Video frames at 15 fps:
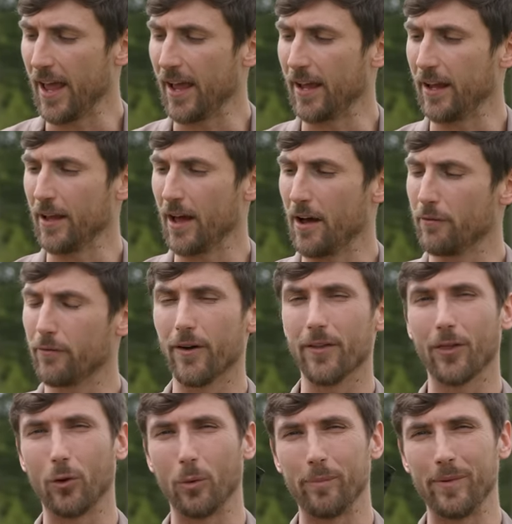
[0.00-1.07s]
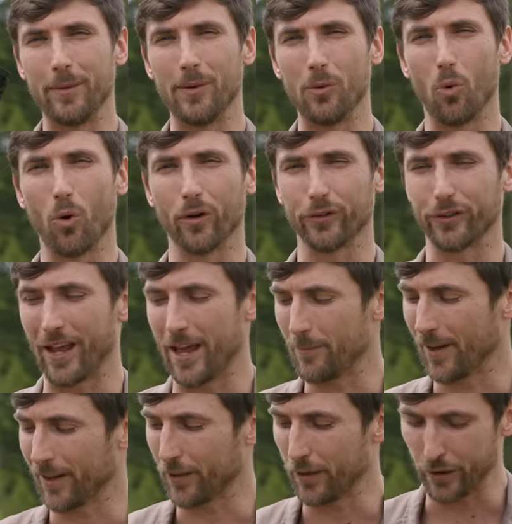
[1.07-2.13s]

a uh, fun little BB Wars game like